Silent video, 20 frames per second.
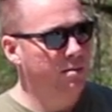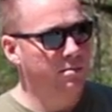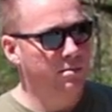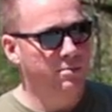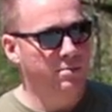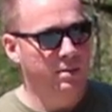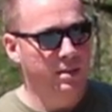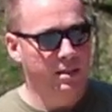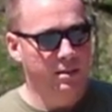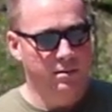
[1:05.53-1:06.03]
we
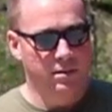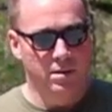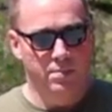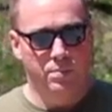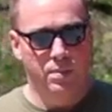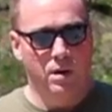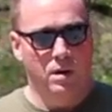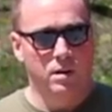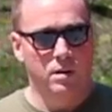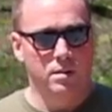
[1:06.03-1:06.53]
need to go get
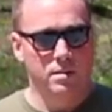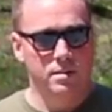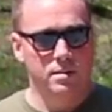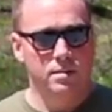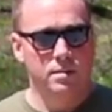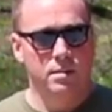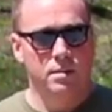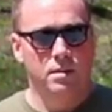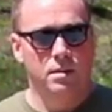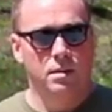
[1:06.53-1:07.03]

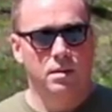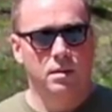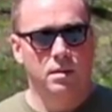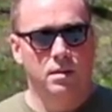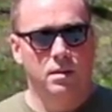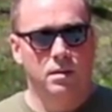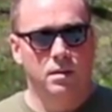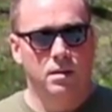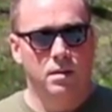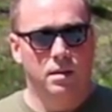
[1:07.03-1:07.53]
parts
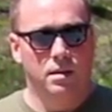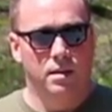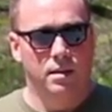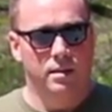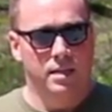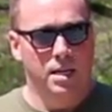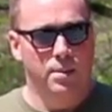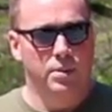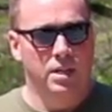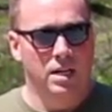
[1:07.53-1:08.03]
a
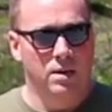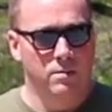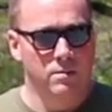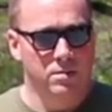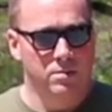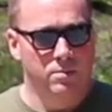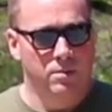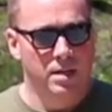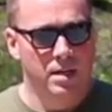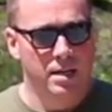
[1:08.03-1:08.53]
couple hours
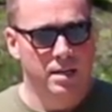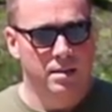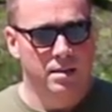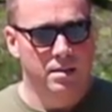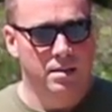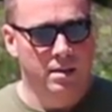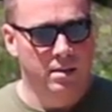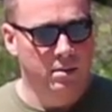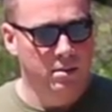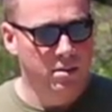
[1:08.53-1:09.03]
away at the
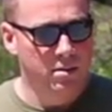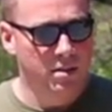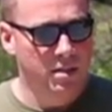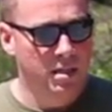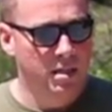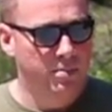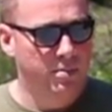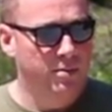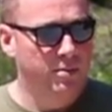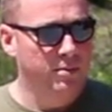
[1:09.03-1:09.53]

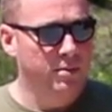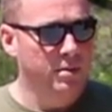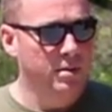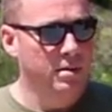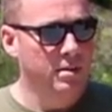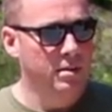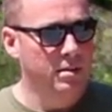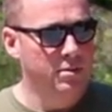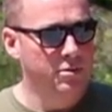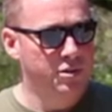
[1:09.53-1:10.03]
dealership for
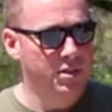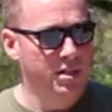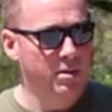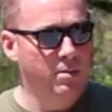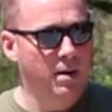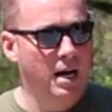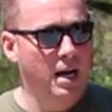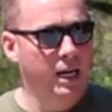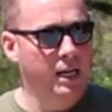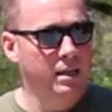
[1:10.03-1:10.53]
the
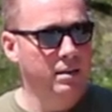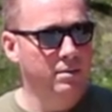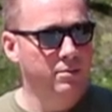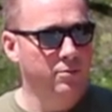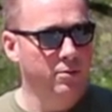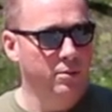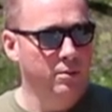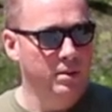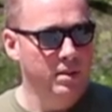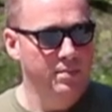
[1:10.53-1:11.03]
G-Wagon,
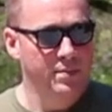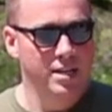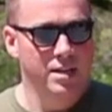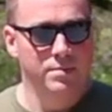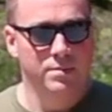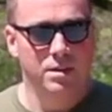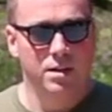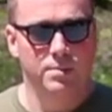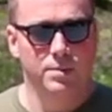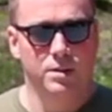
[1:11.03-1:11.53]
for one of the
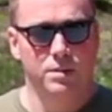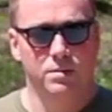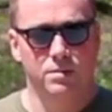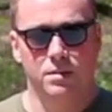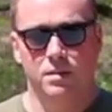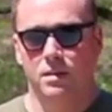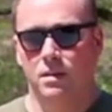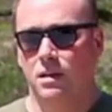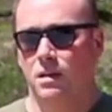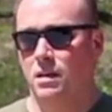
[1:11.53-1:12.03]
BMWs.
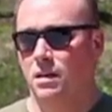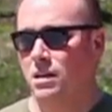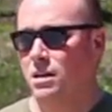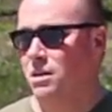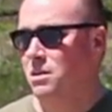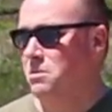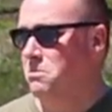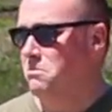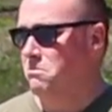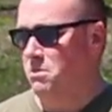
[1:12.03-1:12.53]

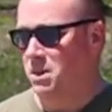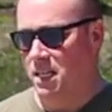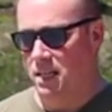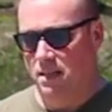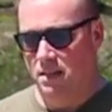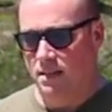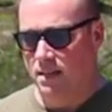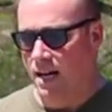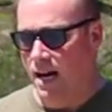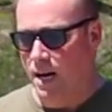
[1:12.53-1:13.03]
We could
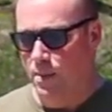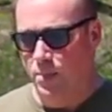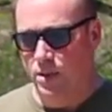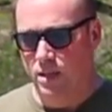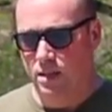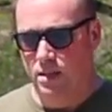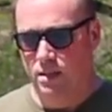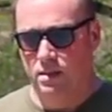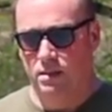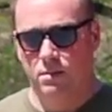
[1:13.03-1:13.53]
just hop in
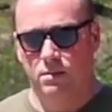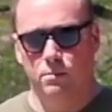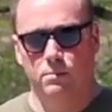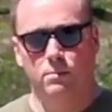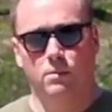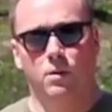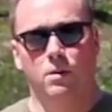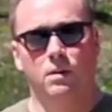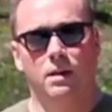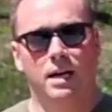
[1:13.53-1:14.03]
it,
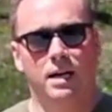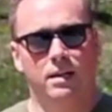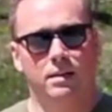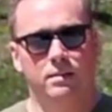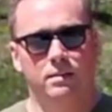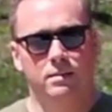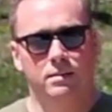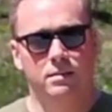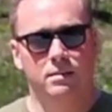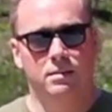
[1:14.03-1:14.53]
roll out.
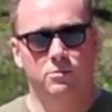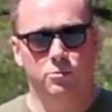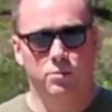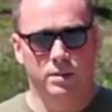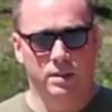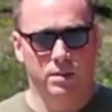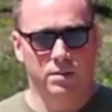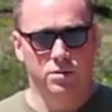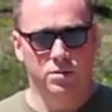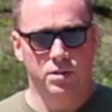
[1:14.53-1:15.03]
We want
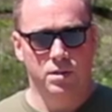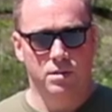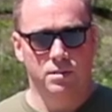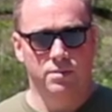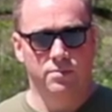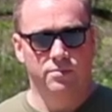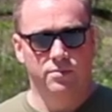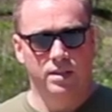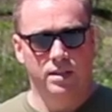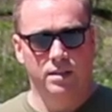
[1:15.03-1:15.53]
to go shoot
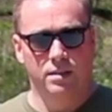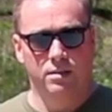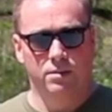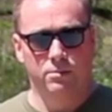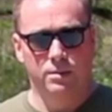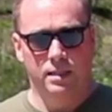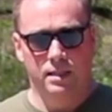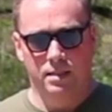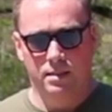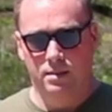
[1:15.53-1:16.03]
some video.
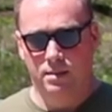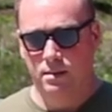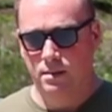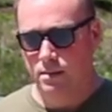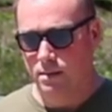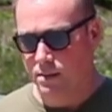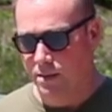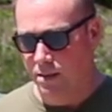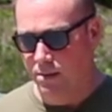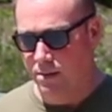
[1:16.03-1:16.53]
We could
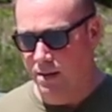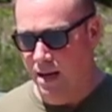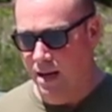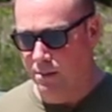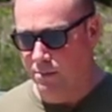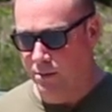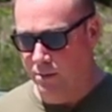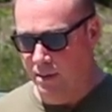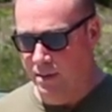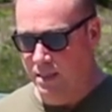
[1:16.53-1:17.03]
do that
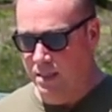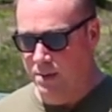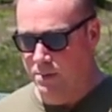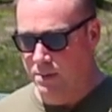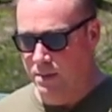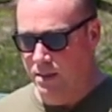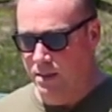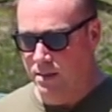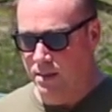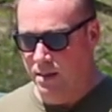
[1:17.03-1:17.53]
real easy
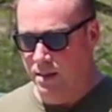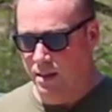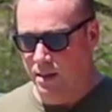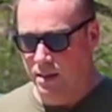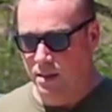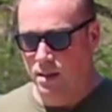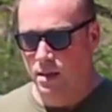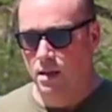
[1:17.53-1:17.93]
with this thing.